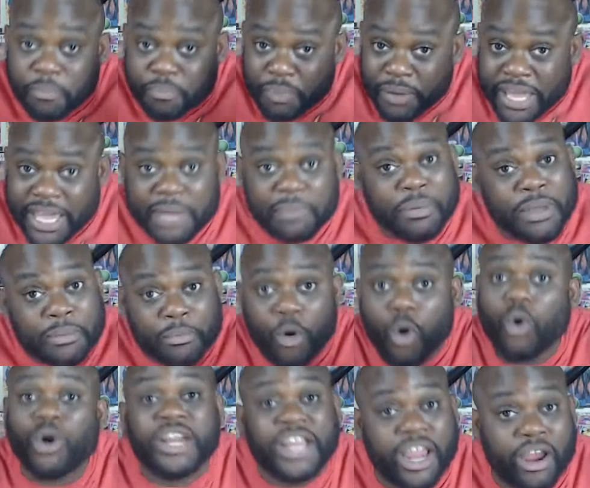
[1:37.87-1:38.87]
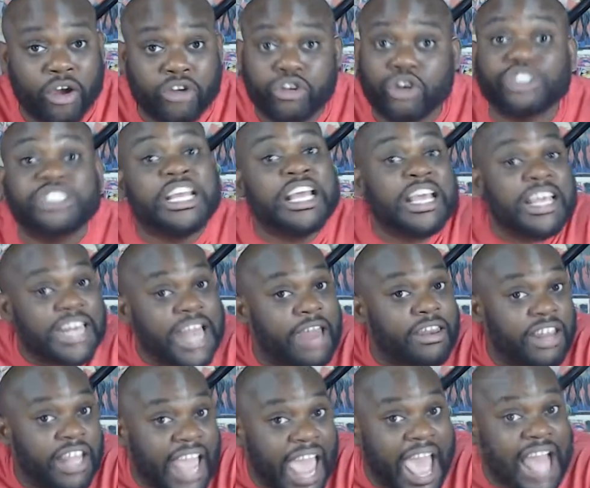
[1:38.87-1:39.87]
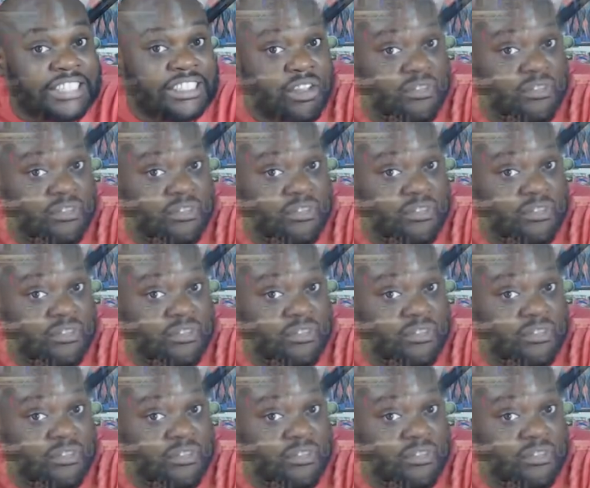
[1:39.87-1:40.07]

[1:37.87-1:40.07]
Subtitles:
key characters that has a